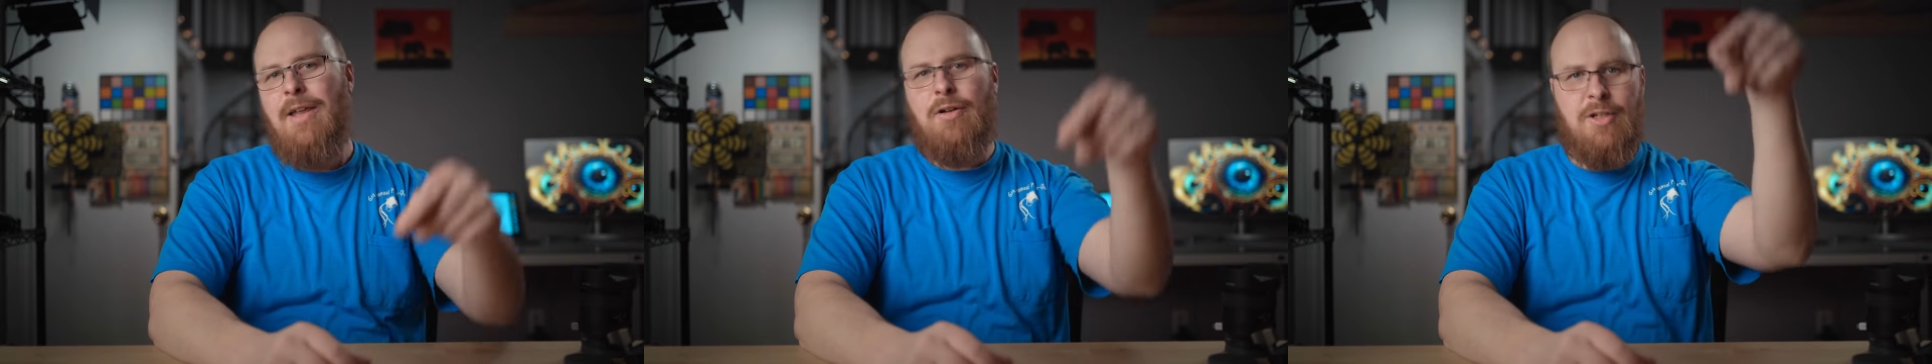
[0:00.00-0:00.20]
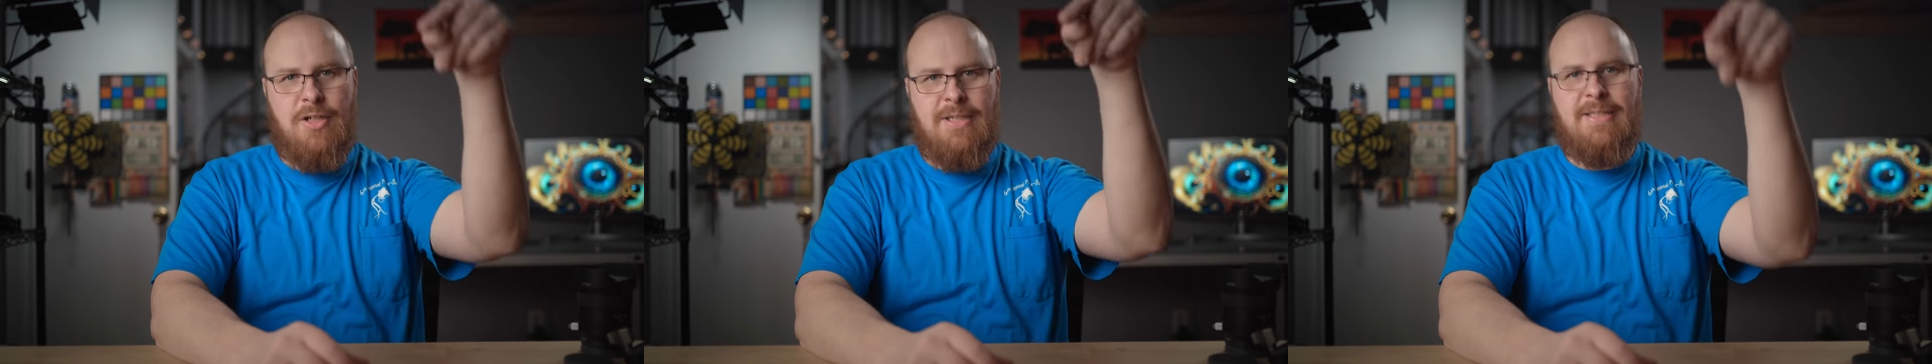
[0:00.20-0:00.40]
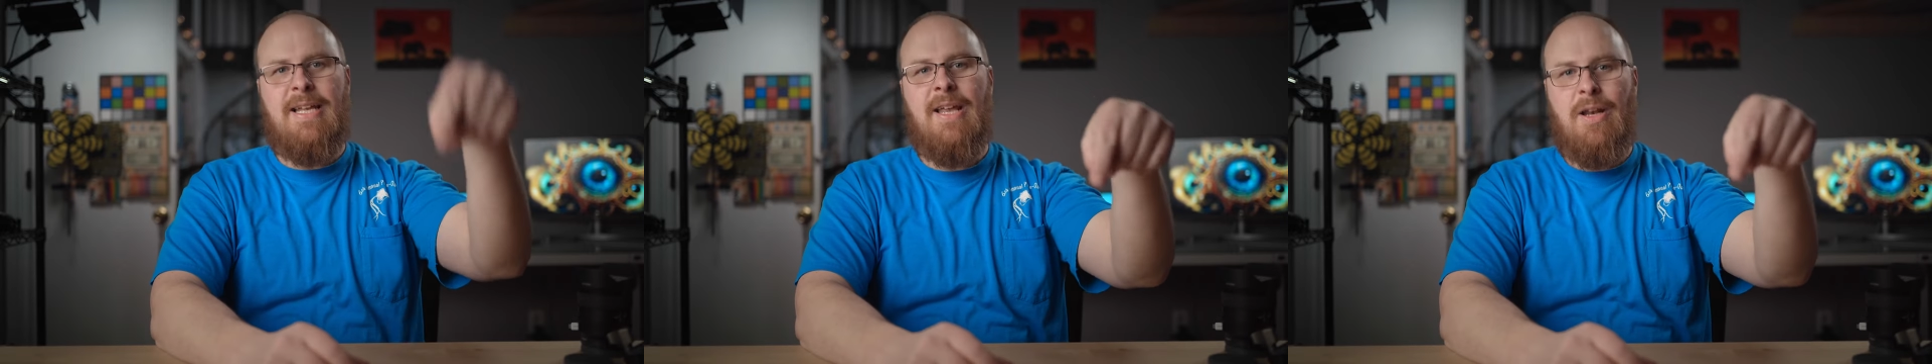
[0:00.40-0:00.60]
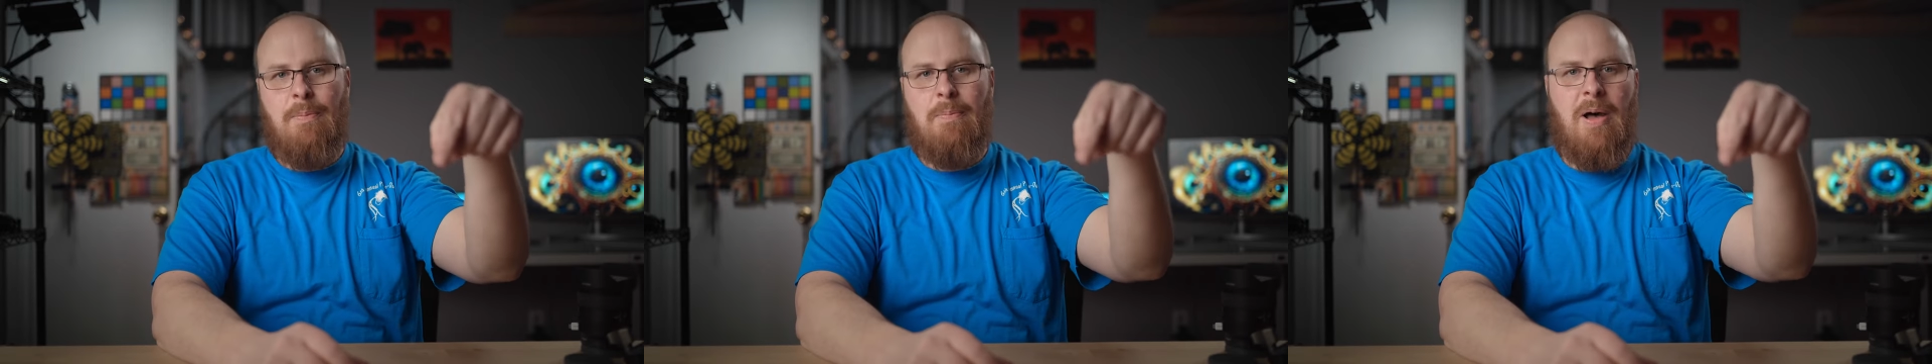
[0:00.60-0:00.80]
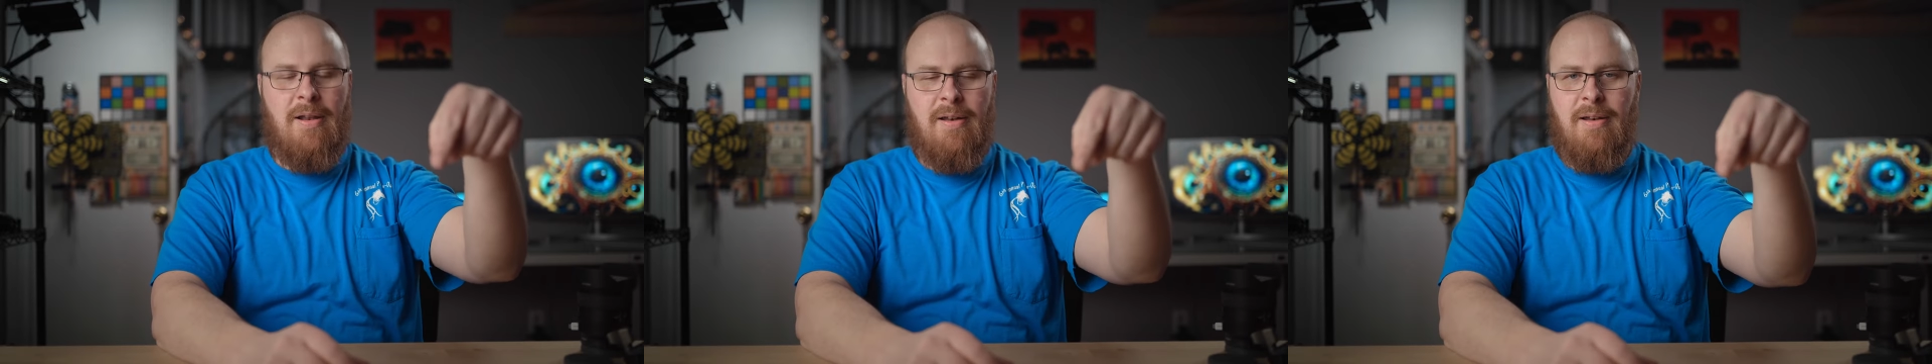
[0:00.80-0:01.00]
You can just hit a
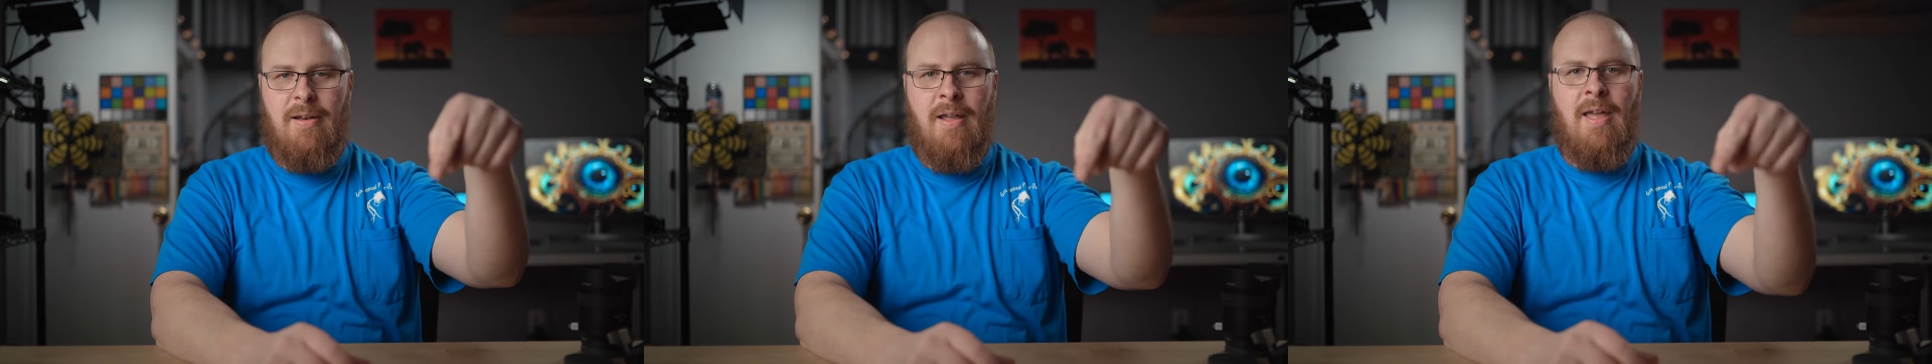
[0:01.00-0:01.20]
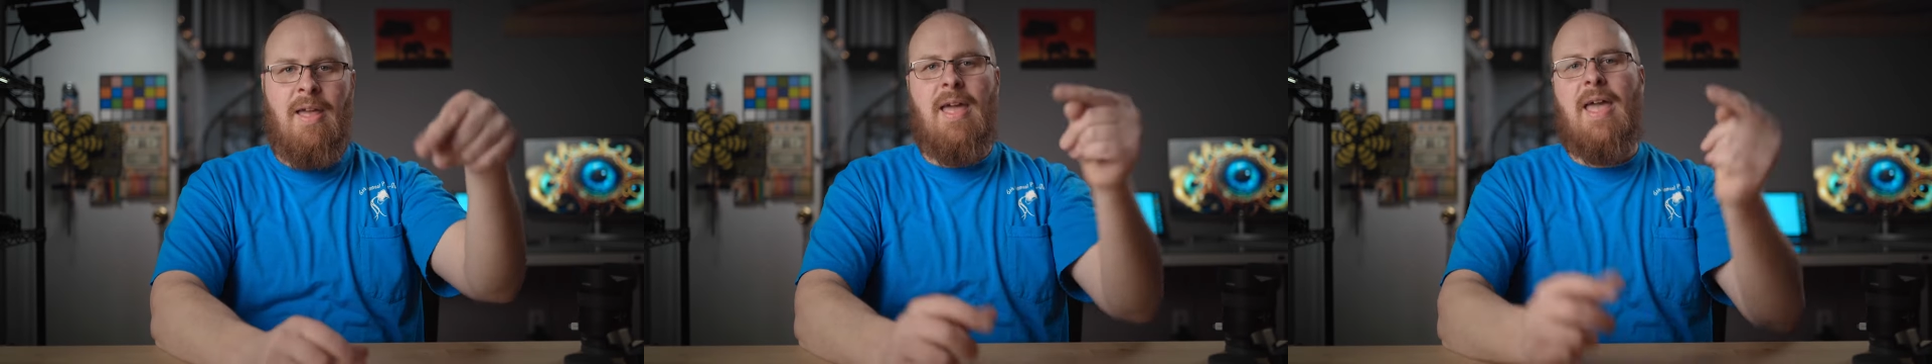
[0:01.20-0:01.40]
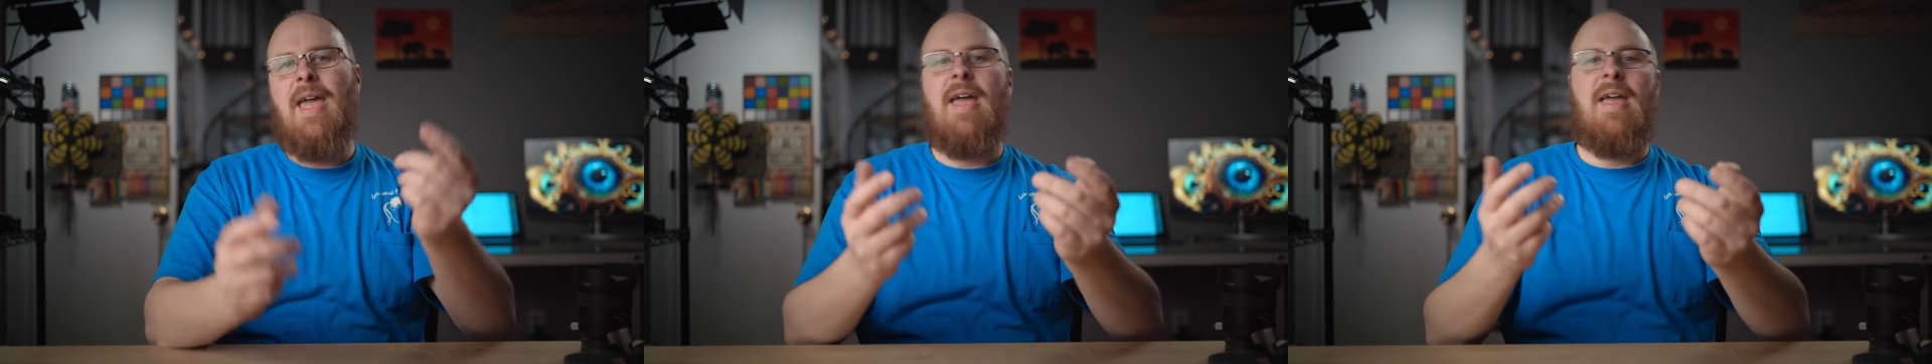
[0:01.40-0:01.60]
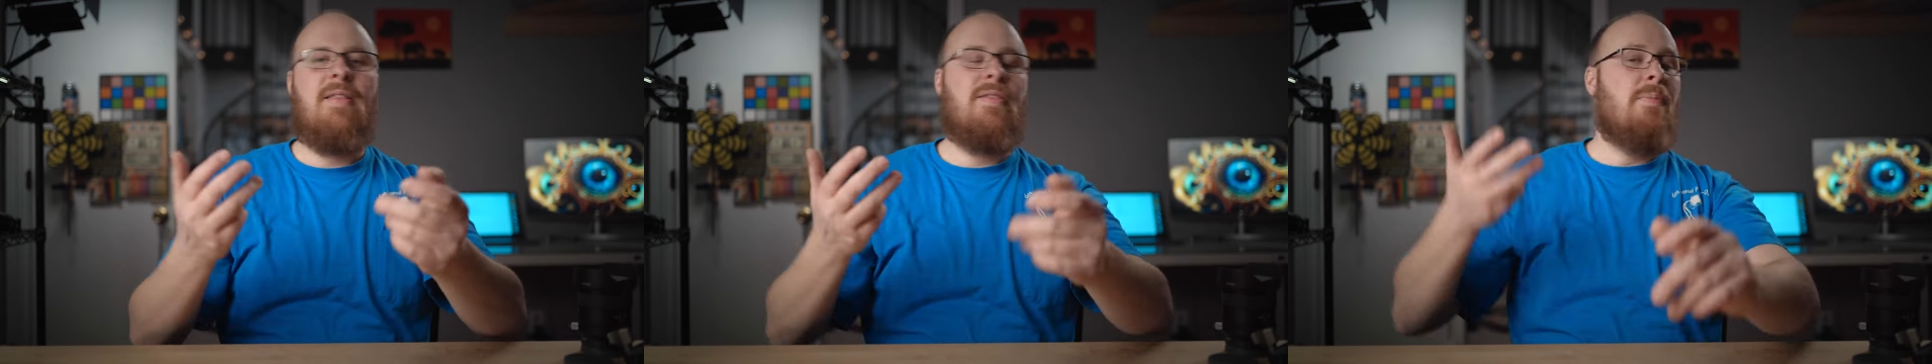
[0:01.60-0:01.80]
button and